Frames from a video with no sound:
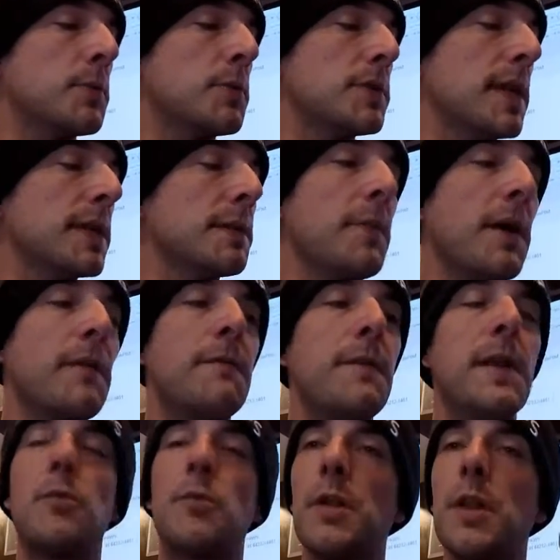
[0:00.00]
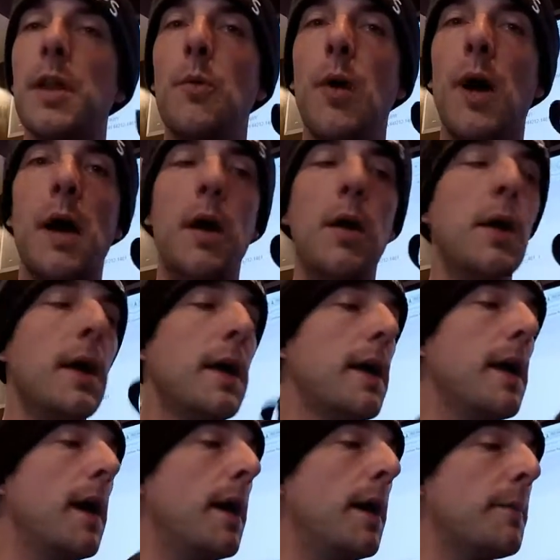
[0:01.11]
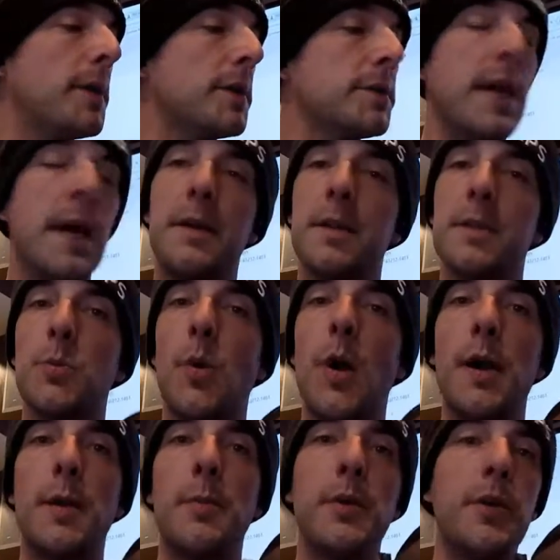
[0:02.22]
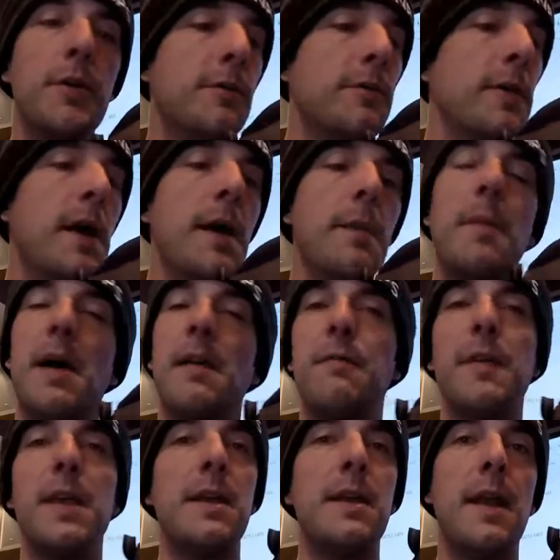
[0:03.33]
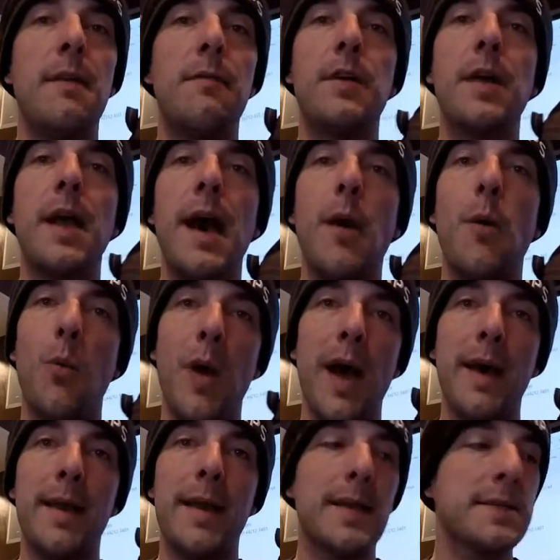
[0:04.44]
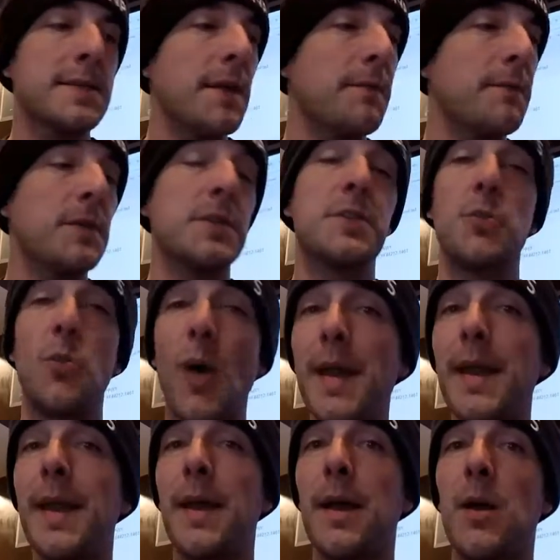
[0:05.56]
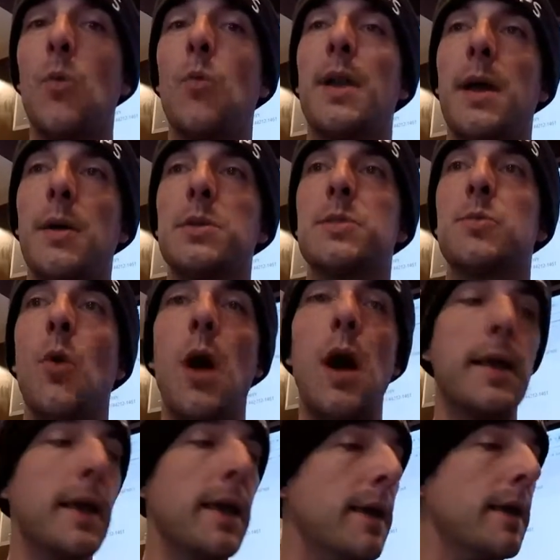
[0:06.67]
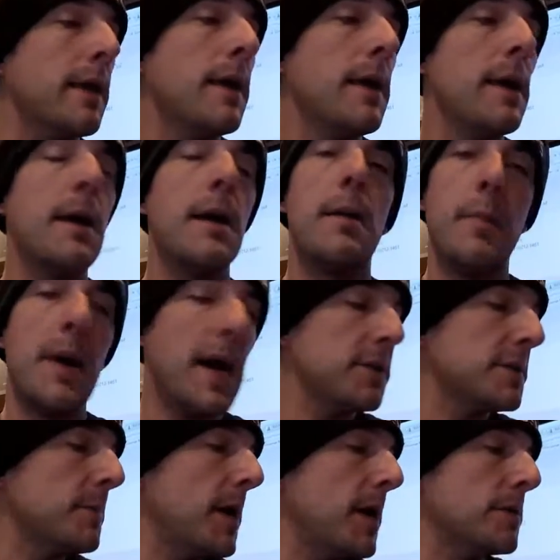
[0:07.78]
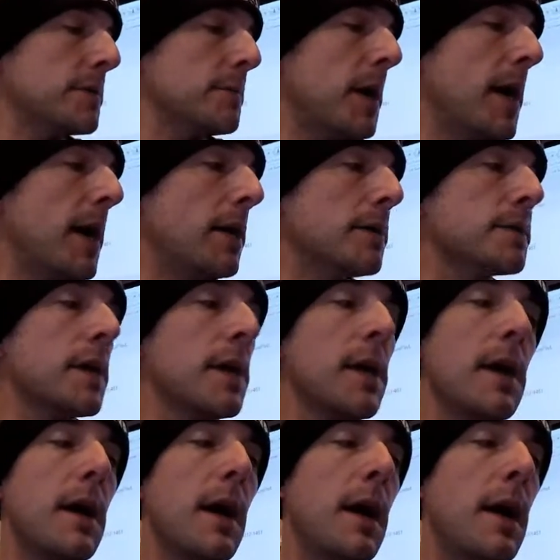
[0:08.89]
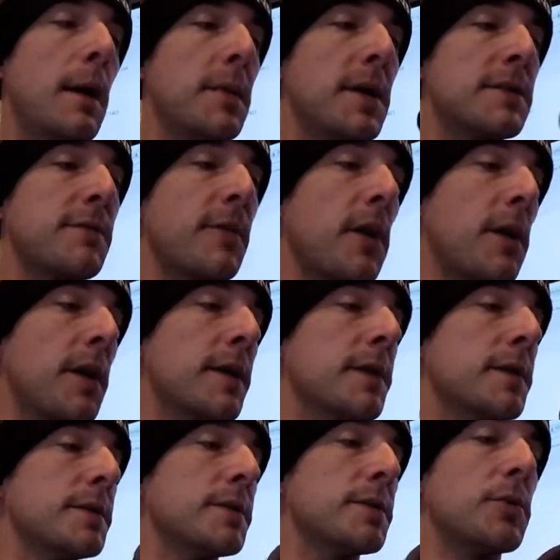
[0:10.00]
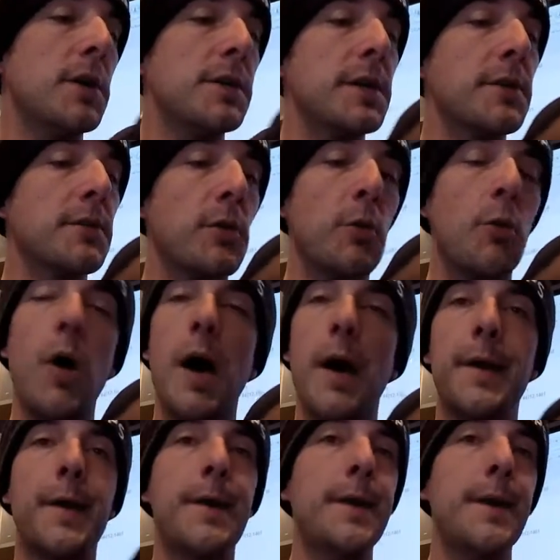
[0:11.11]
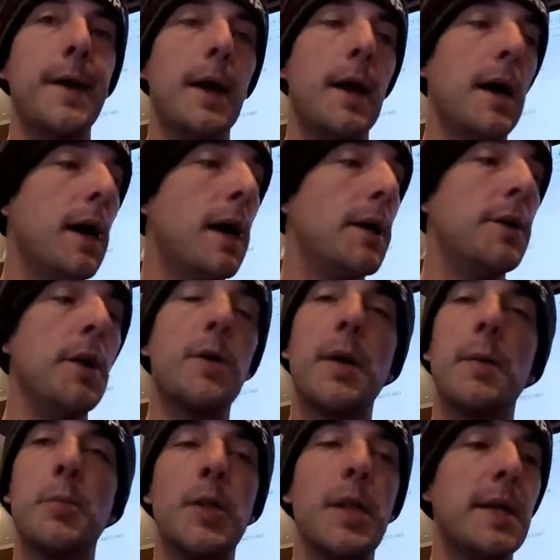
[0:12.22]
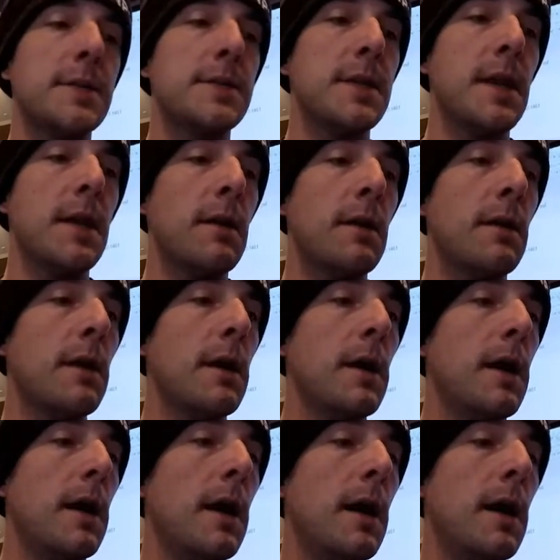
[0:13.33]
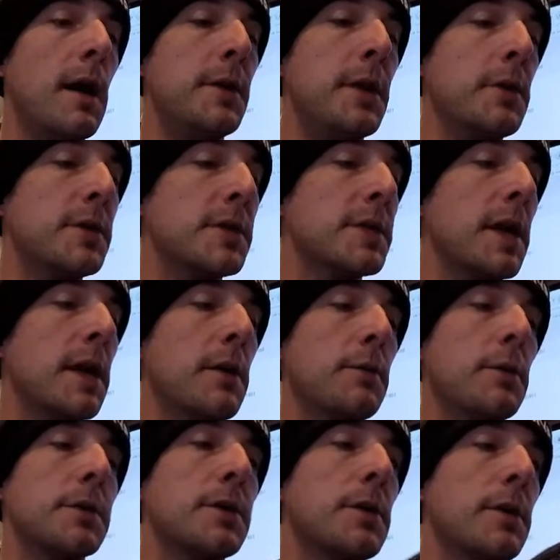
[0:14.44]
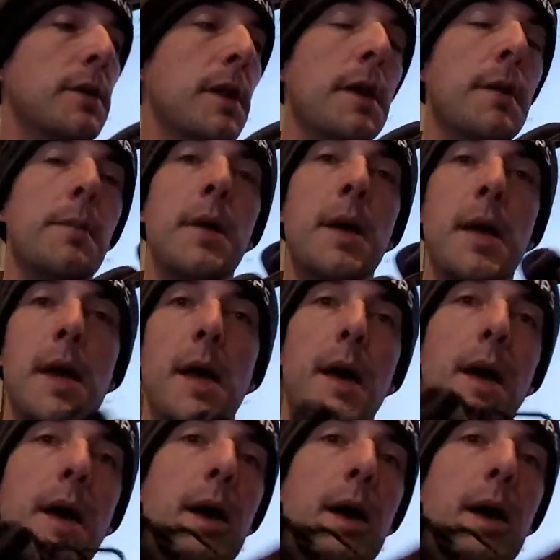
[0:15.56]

These protected my feet really well. They're touted as waterproof. My feet never got wet except for sweating when I was walking miles and miles and miles. As far as trudging through water, no complaints here, no desire to return them.